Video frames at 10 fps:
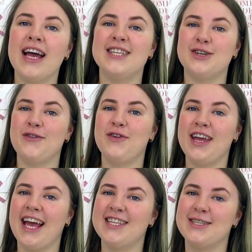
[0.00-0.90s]
and don't
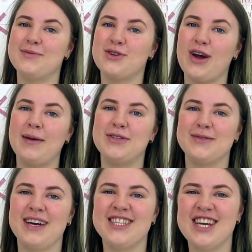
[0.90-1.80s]
forget to subscribe to
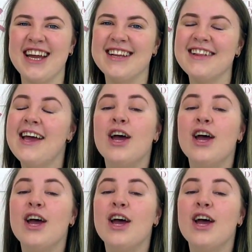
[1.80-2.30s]
my channel.